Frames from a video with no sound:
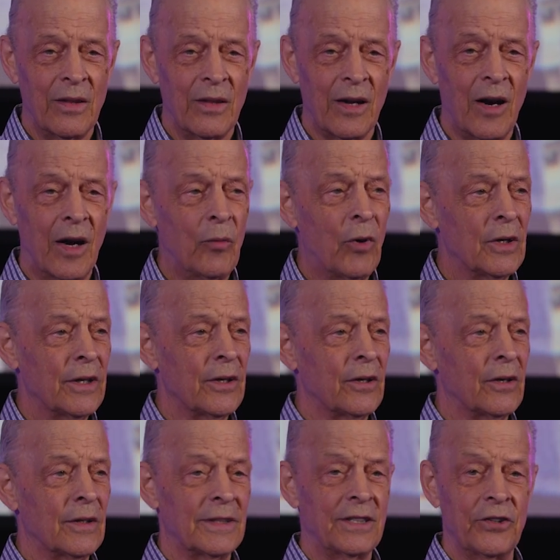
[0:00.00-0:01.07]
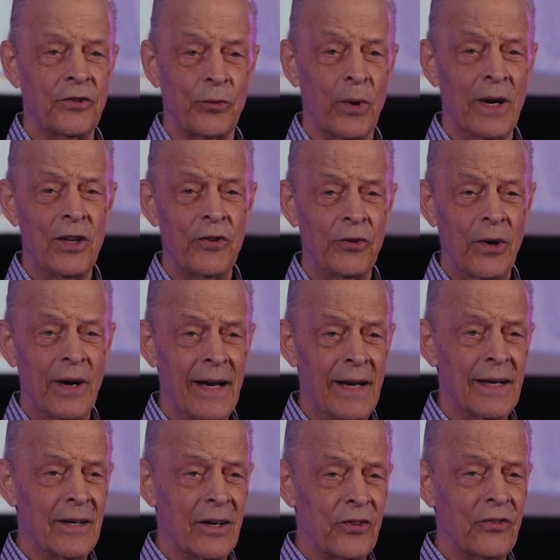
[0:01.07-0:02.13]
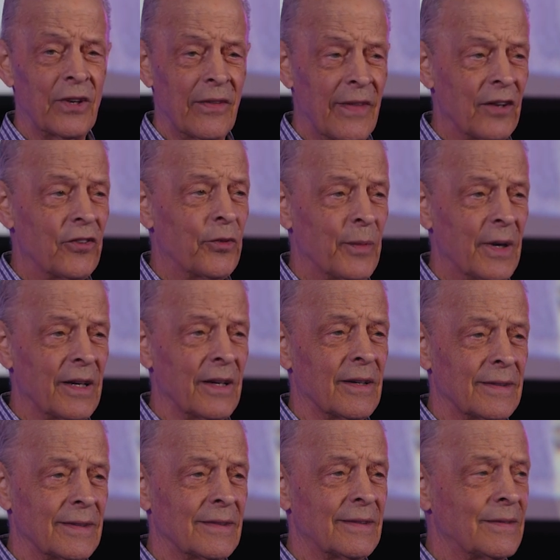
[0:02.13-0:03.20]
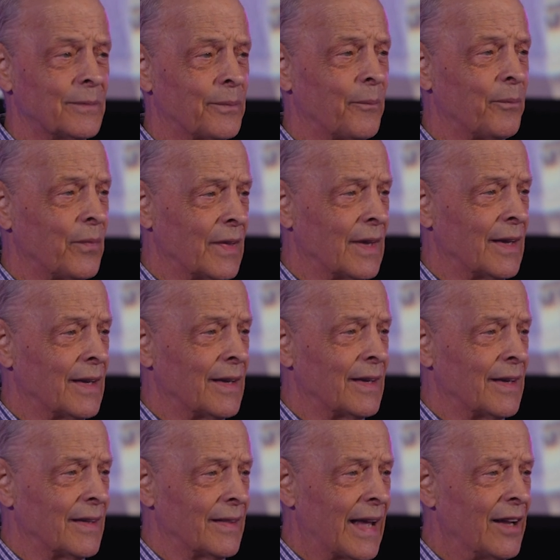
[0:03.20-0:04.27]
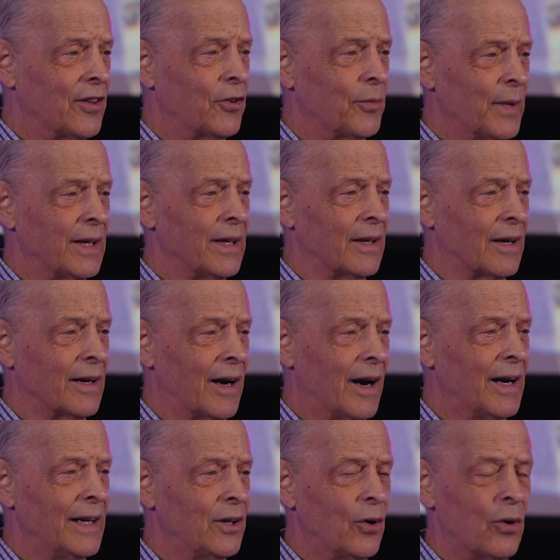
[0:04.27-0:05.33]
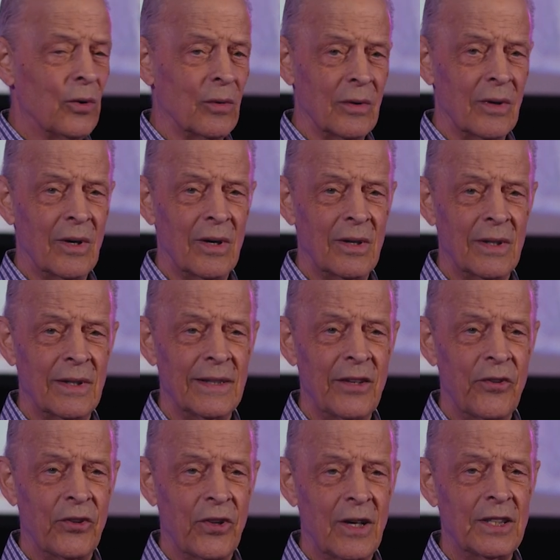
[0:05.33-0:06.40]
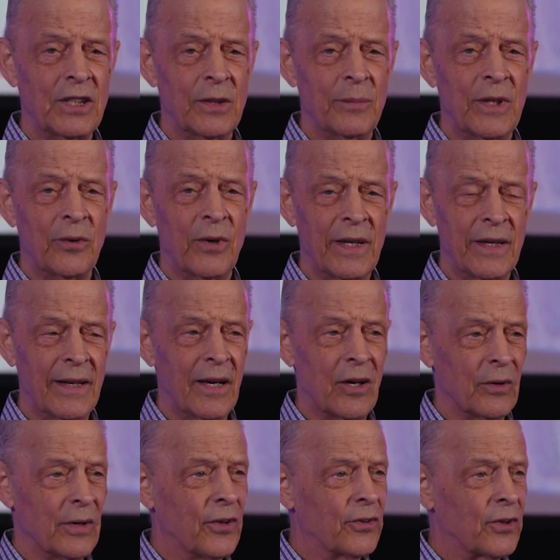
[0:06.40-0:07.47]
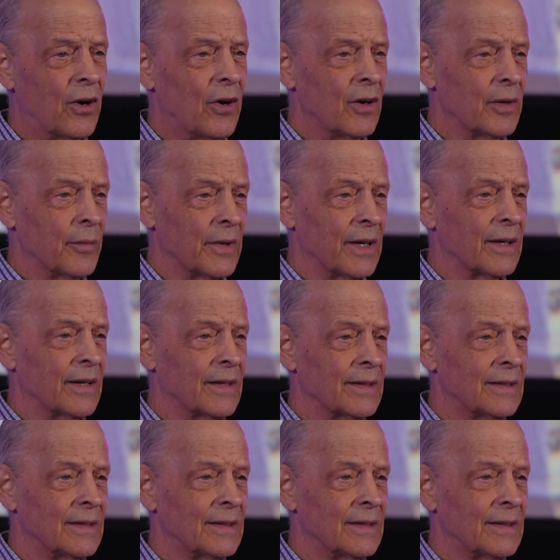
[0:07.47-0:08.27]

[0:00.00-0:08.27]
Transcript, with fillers: That I want you to just raise your hand and say, That's me. That's me. I know. He's touching me right now, He's calling me.